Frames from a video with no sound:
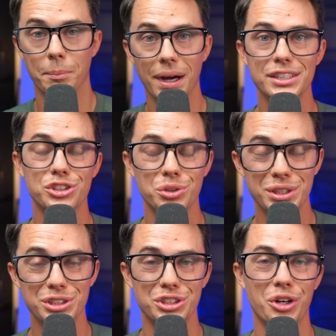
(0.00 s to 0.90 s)
My
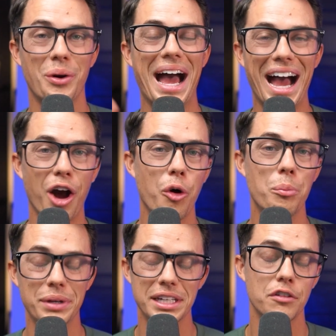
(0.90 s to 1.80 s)
students know how
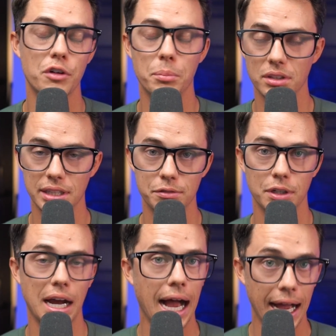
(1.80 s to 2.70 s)
big of a
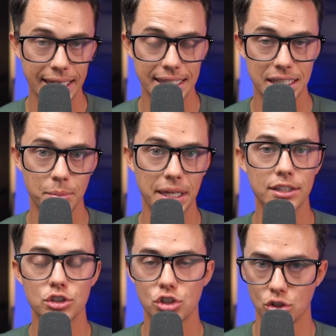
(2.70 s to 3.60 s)
believer I am
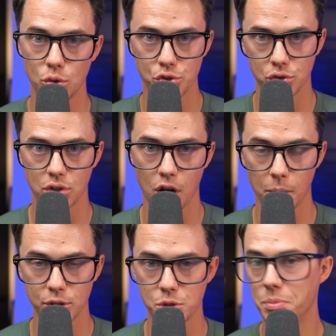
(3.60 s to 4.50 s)
in social
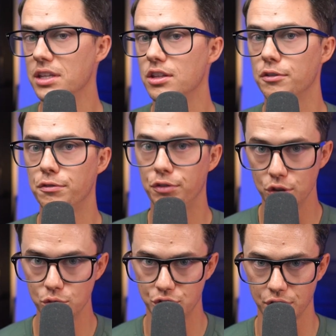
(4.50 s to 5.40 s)
commerce being the
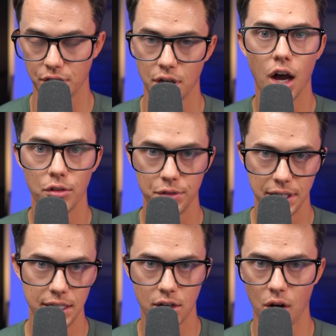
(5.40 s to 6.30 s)
future of
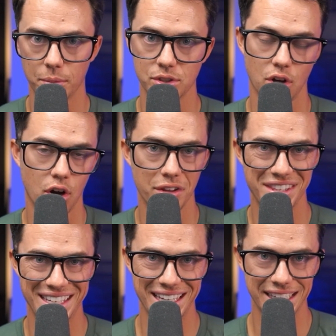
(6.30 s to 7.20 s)
e commerce on
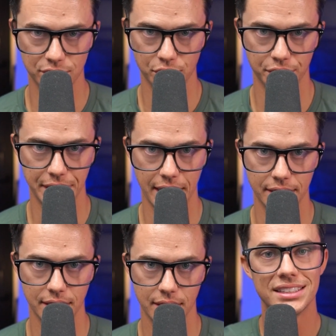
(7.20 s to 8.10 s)
the internet.